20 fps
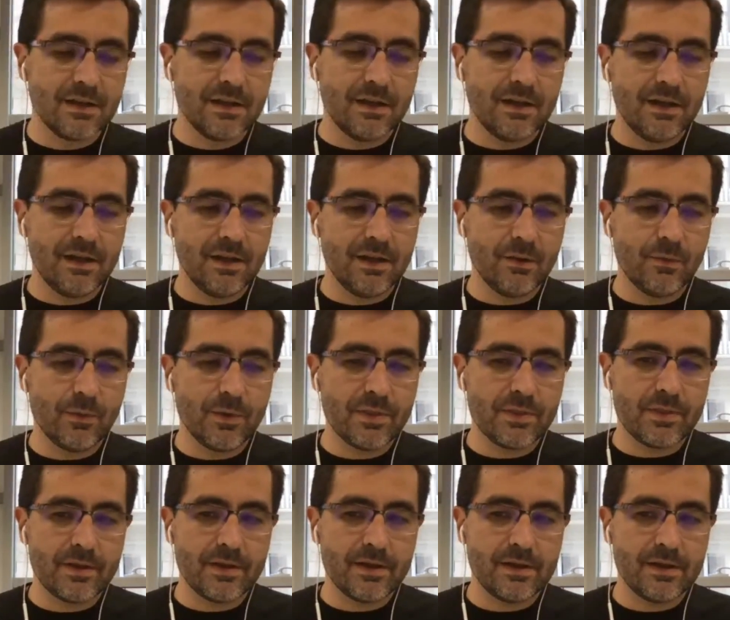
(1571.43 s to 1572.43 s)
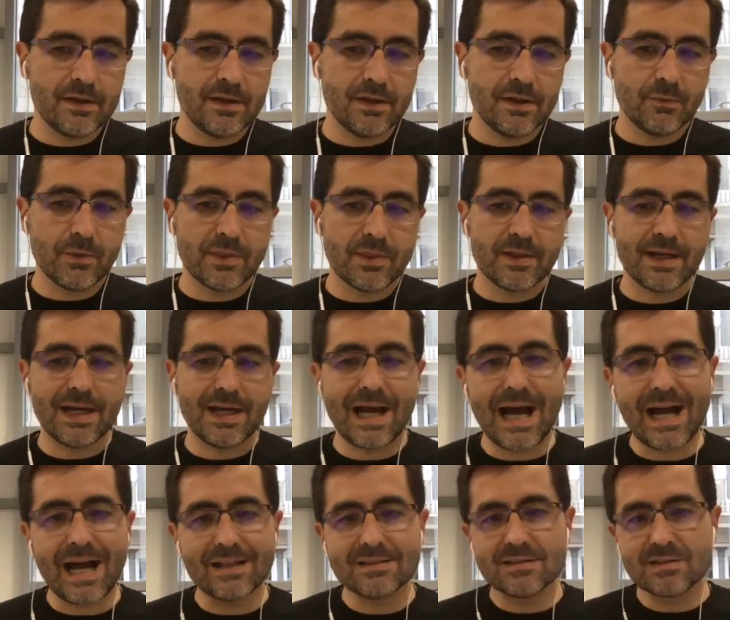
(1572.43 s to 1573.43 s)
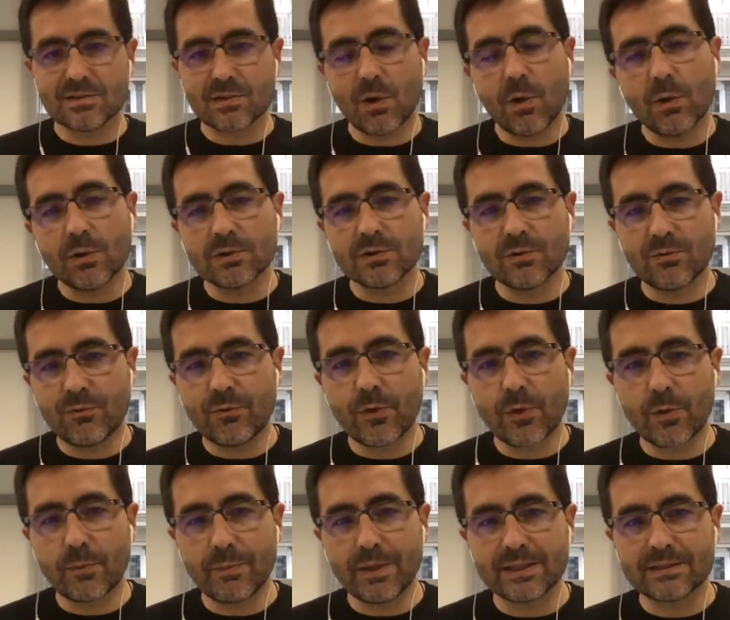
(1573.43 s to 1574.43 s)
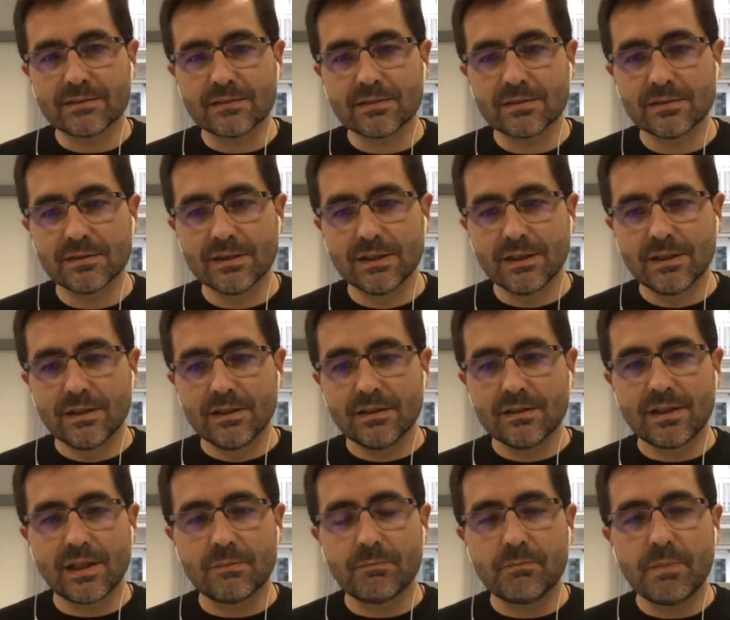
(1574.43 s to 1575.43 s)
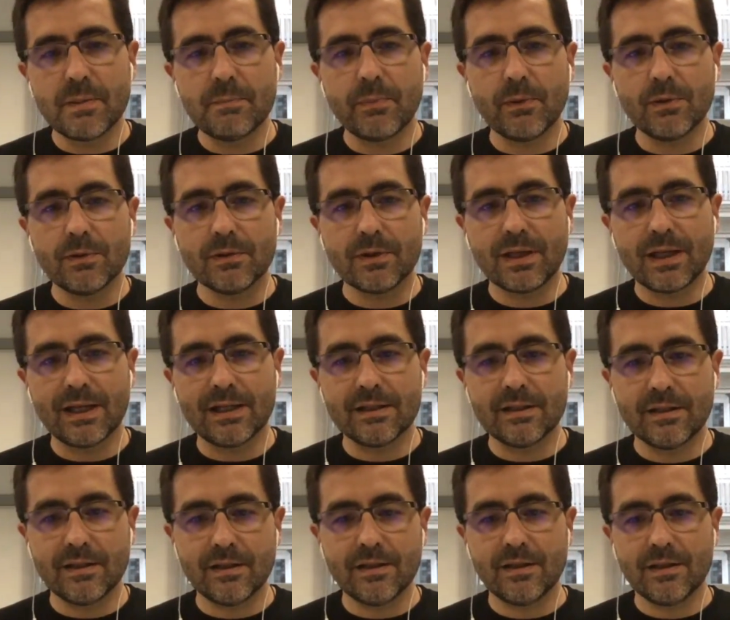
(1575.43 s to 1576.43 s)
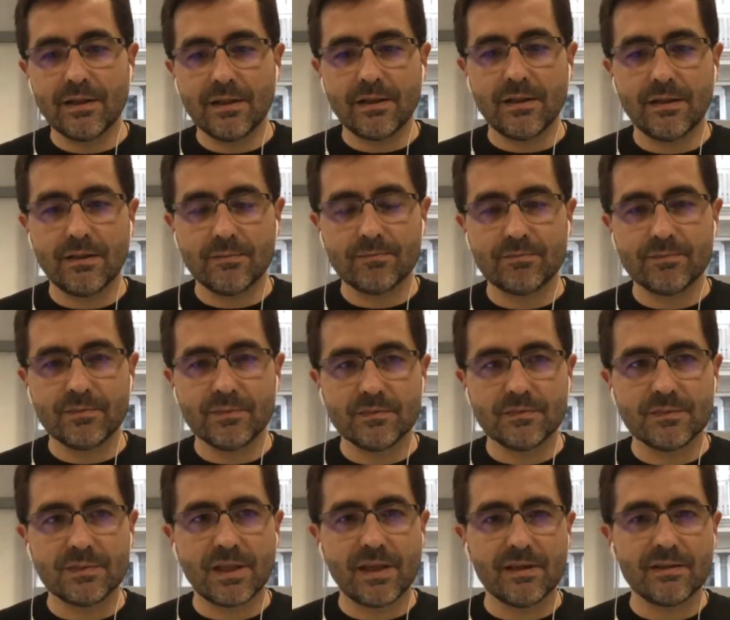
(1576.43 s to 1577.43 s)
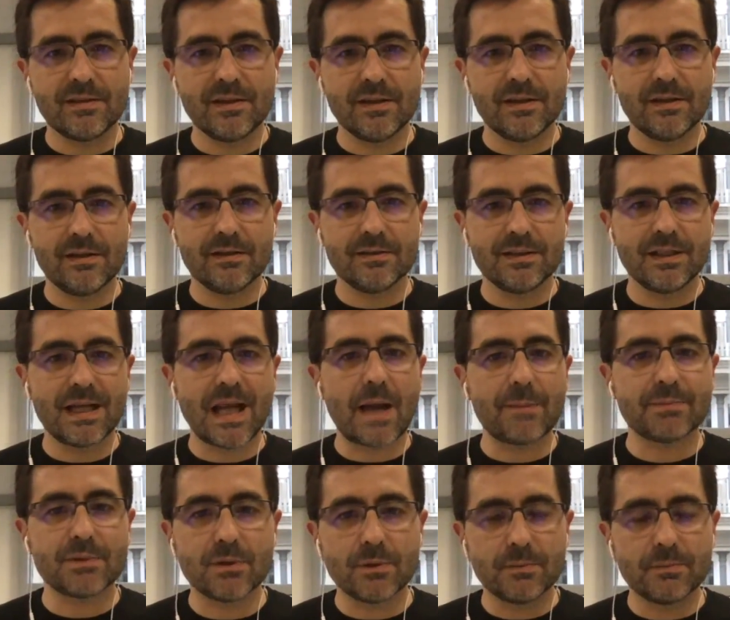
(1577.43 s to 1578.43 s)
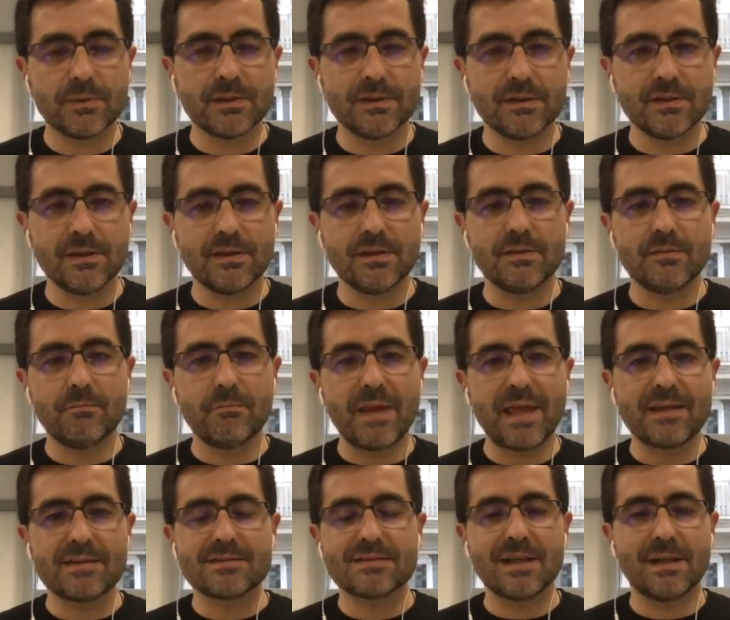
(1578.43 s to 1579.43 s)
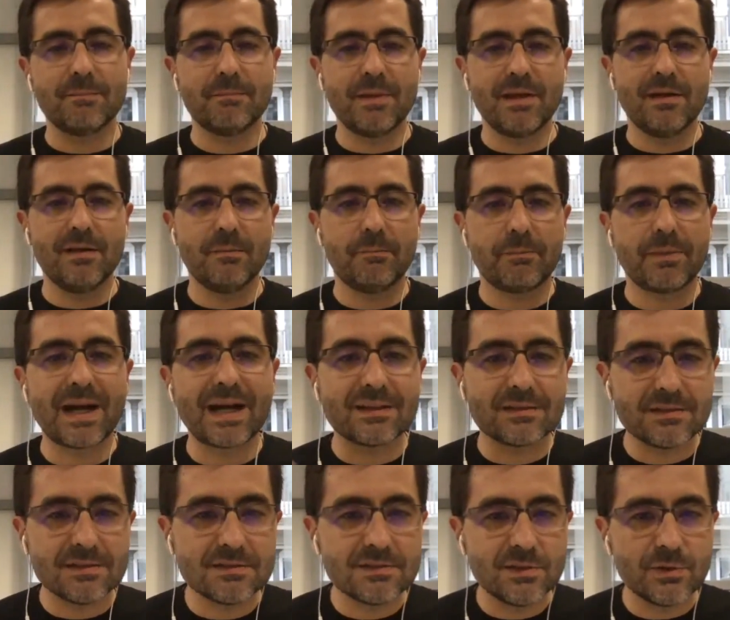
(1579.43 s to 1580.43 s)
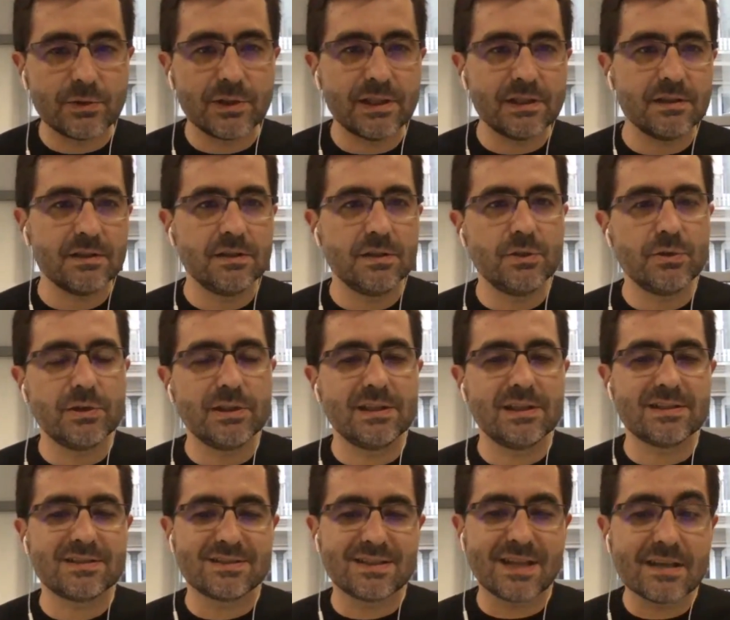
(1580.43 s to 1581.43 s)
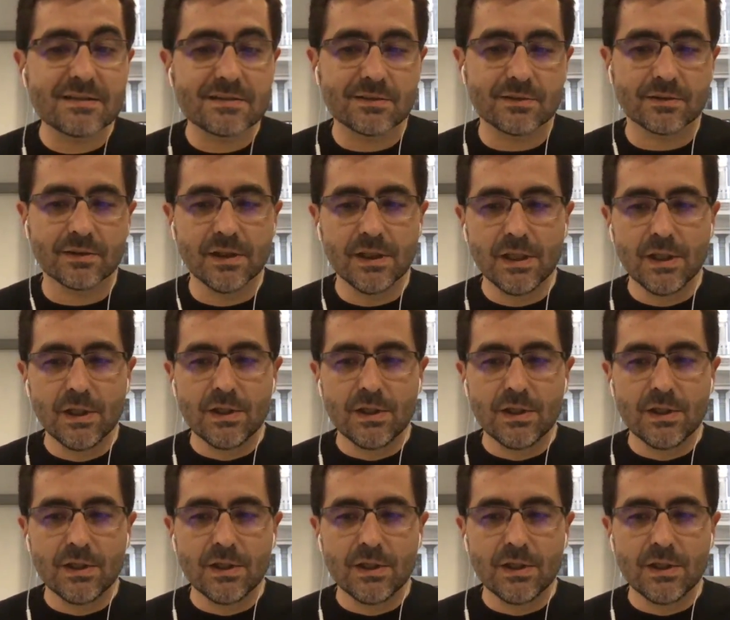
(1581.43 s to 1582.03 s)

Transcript: with a hands-on format that people can take the laptop and make some practice during the session.